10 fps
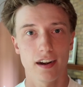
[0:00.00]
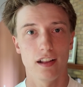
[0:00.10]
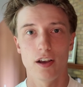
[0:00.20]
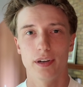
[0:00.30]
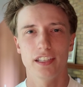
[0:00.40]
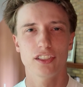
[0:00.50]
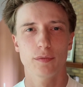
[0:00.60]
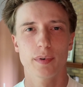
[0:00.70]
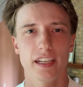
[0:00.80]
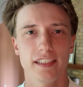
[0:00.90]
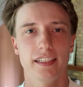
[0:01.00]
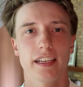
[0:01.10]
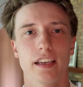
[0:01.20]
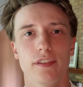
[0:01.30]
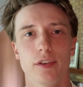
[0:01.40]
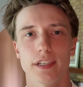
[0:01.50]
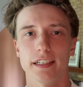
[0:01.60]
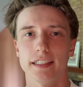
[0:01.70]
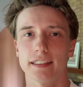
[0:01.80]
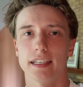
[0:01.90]
alone, it's super easy to get views on
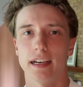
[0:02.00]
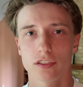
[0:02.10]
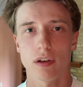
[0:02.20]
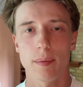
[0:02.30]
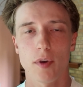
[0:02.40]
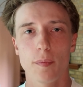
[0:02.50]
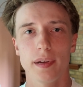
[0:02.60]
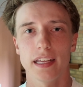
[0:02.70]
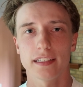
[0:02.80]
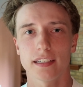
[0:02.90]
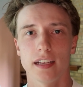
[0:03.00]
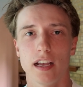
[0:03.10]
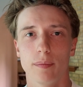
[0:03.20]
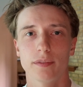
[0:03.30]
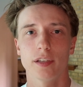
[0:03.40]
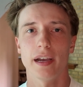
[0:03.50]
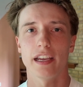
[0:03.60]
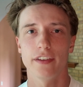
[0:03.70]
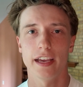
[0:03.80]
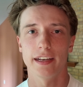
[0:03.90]
TikTok, so I'm hoping that's going to help to my
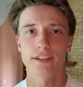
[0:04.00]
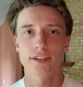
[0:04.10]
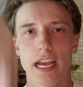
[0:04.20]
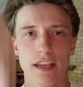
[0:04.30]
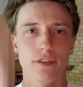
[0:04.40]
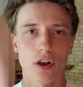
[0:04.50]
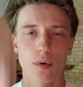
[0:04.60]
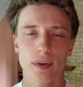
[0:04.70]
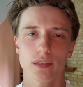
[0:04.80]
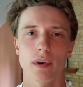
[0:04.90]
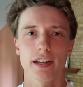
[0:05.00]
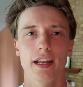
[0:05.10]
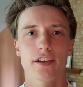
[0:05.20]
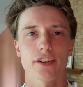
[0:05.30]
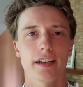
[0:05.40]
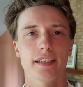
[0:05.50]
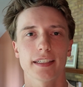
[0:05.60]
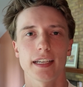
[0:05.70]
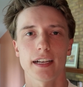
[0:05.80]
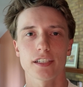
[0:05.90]
advantage. I've always wanted to try
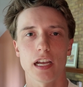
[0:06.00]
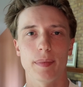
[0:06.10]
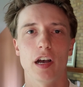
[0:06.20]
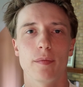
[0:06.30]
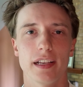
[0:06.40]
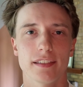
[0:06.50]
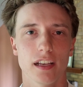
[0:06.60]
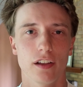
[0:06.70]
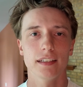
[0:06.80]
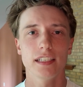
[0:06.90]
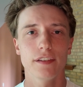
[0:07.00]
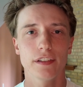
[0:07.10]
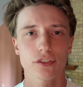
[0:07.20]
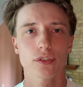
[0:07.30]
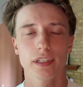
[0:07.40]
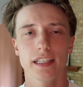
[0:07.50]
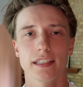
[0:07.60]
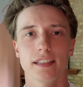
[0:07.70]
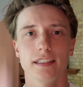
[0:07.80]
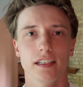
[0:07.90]
TikTok Shop out myself to see if it's truly
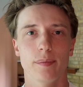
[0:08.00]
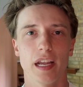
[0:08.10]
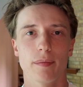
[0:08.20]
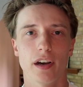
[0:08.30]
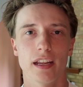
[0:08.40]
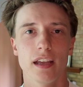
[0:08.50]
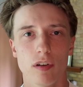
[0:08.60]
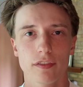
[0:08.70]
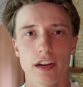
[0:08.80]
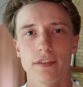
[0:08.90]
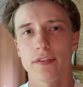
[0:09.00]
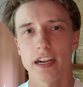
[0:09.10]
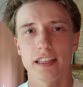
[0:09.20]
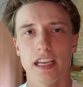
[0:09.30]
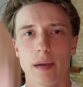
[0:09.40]
this easy to make money. However, I've never had the